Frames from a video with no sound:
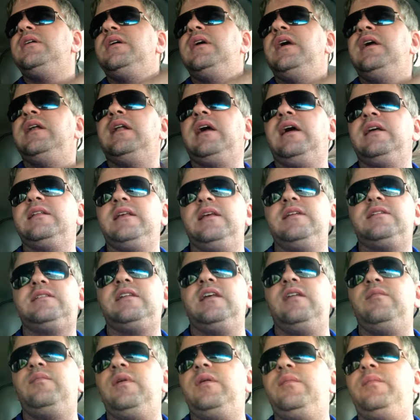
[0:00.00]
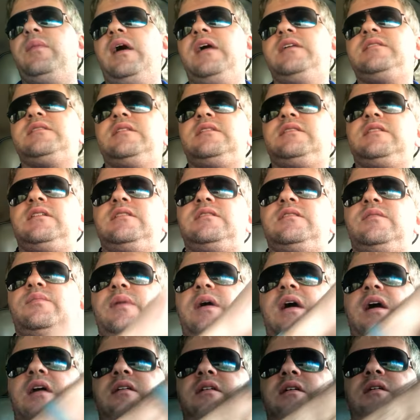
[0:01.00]
and like they sent me messages
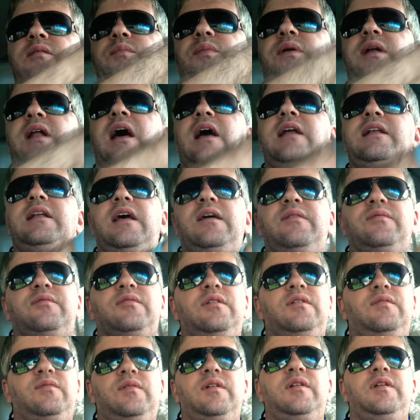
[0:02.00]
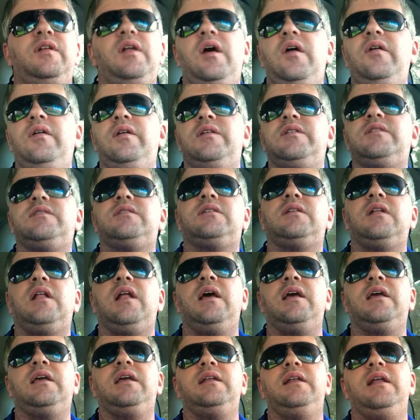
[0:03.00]
about it but i never even noticed
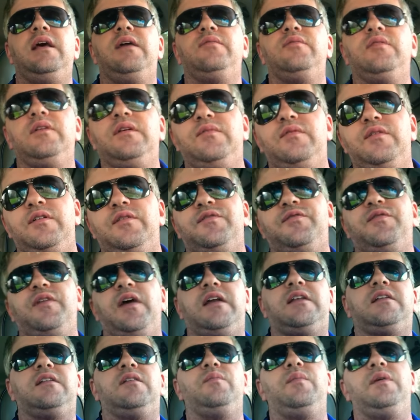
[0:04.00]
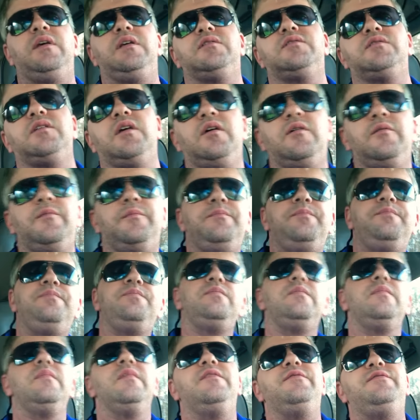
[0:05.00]
like it never even affected me so
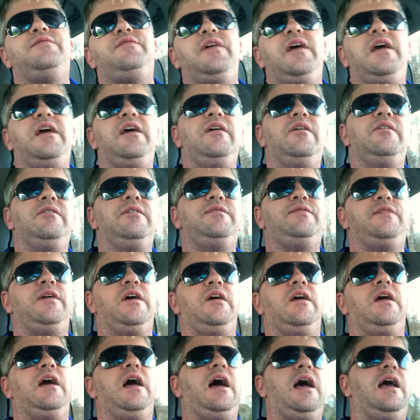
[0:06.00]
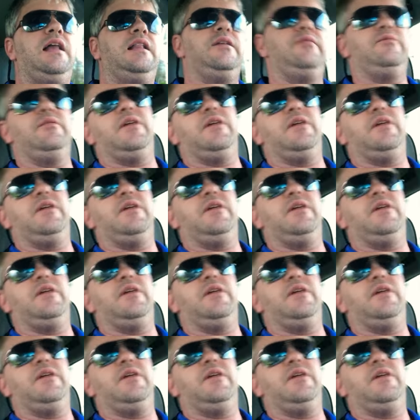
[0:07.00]
very very highly